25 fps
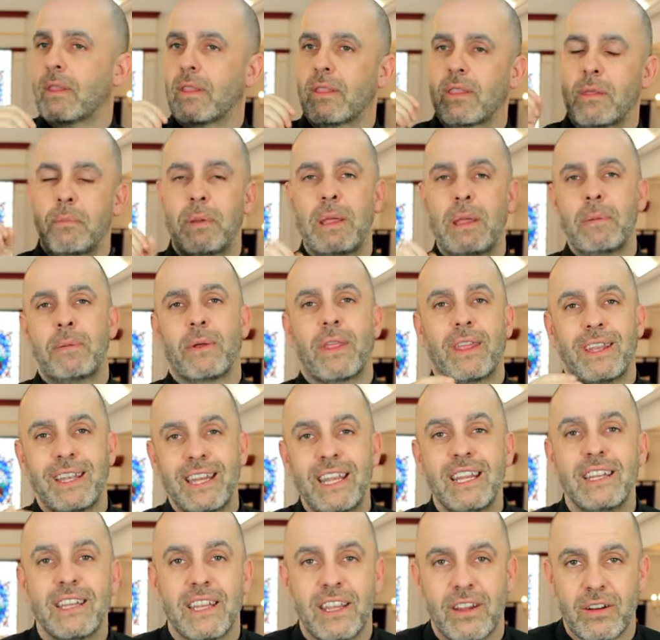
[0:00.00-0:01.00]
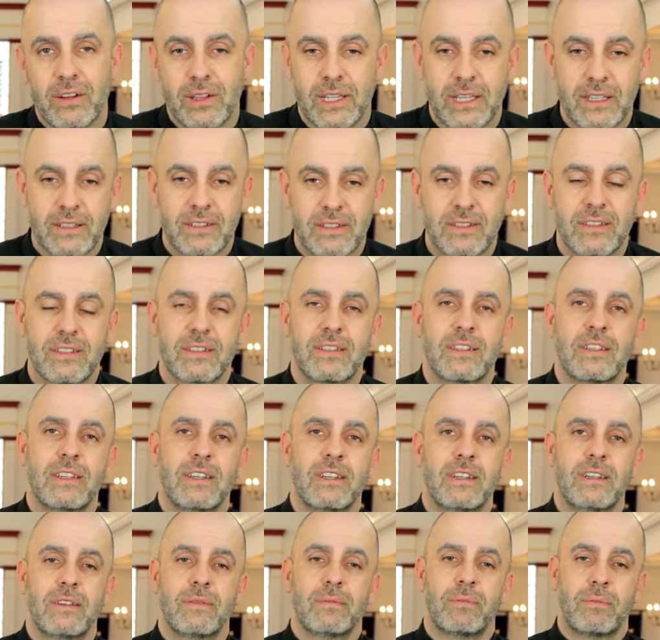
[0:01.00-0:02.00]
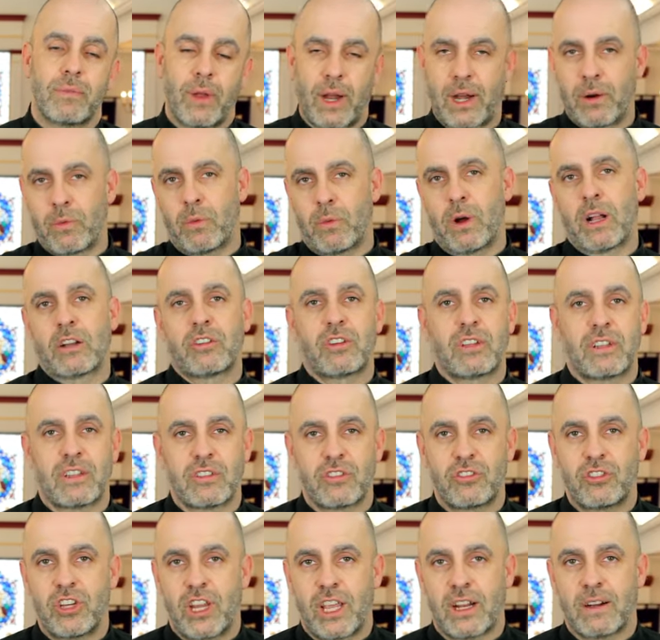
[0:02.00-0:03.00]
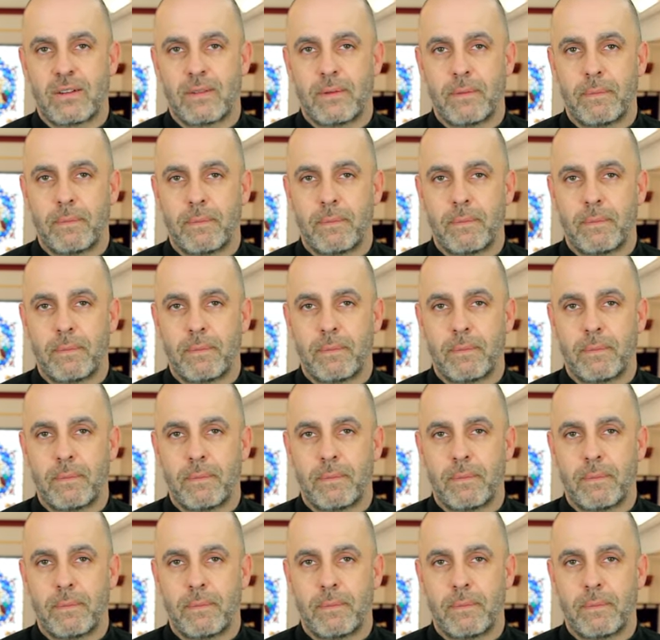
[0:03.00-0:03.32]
The people that need to hear this aren't watching this channel.